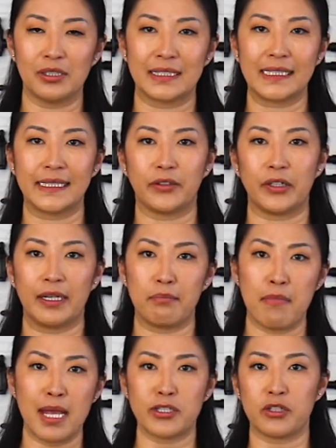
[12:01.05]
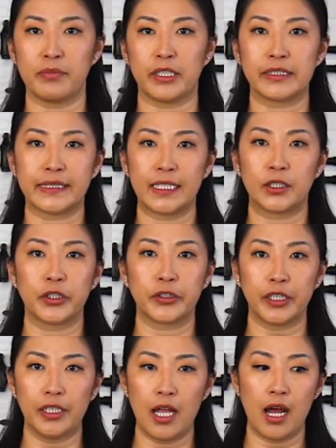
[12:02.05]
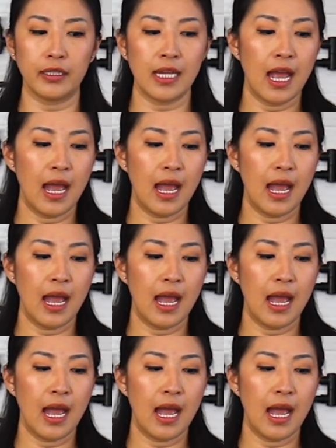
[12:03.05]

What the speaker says: bowls, as you can imagine, because I cook a lot,